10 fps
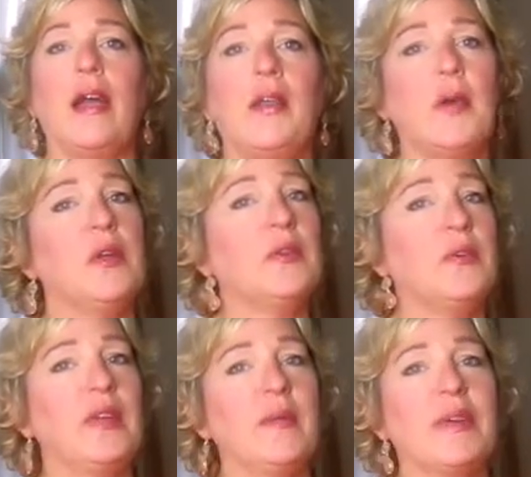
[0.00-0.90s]
I know you're
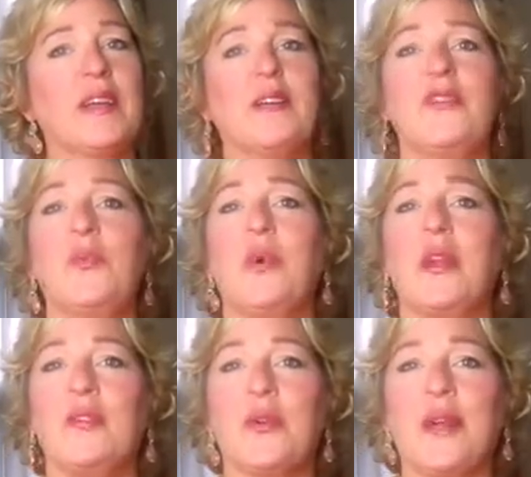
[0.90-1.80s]
doing it because you
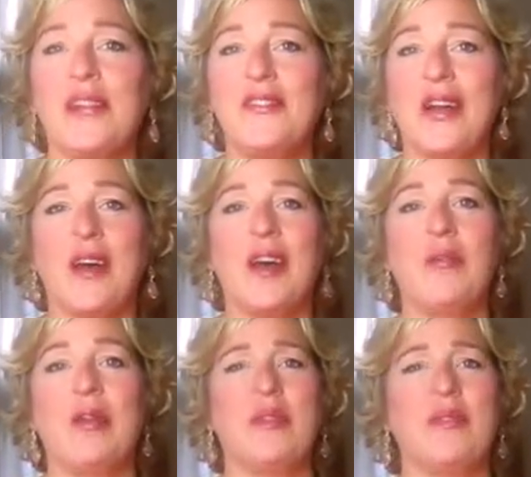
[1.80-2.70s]
want to do a great
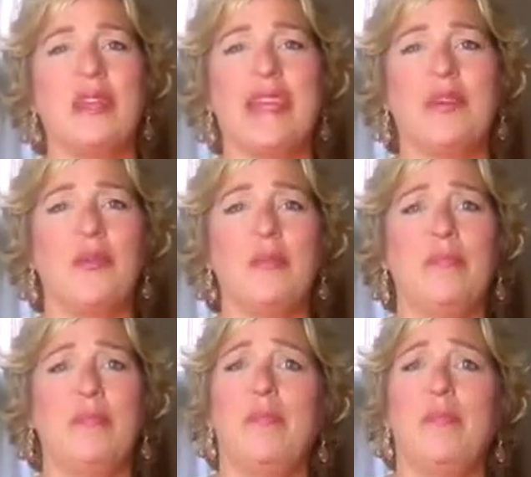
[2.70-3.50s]
job and you think it will